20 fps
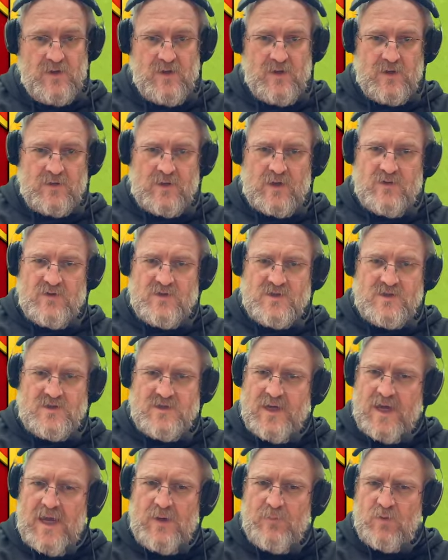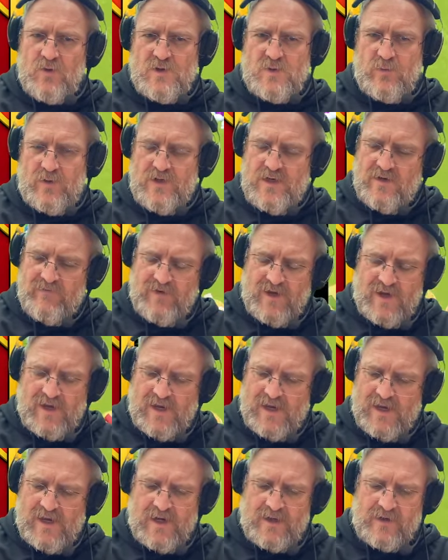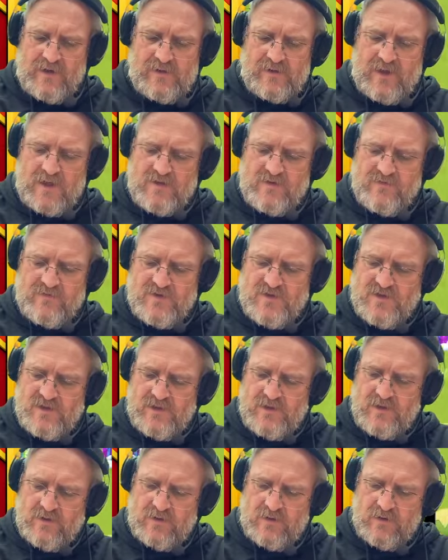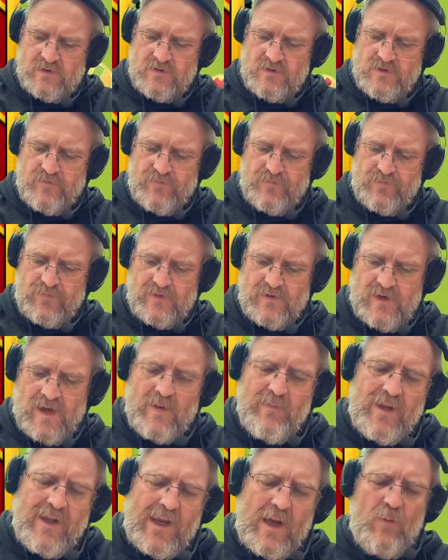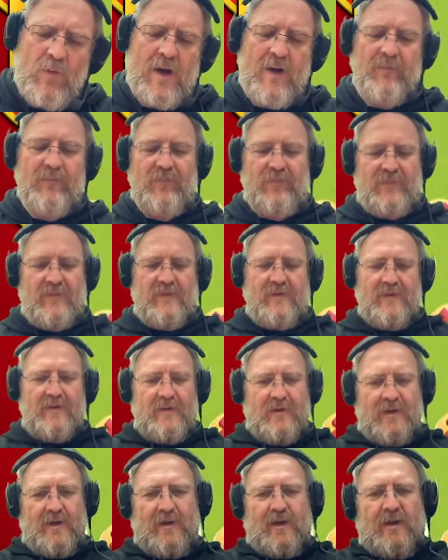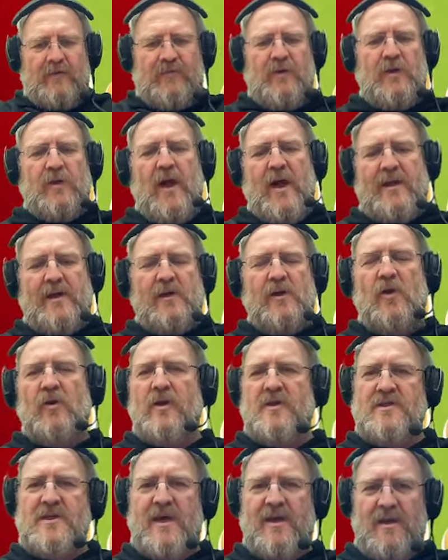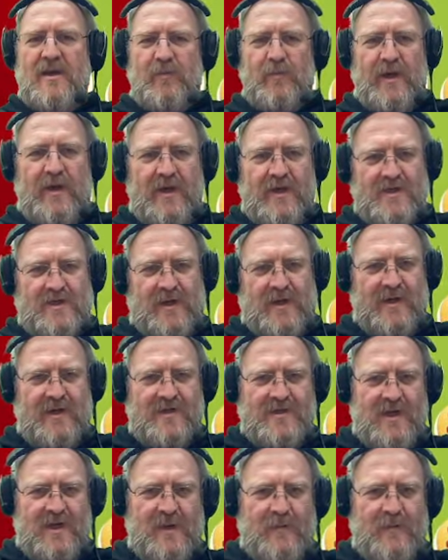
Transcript: Those tables we never had. I'd like to have seen those. How about that one? If you like a lot of teddy bears, like a teddy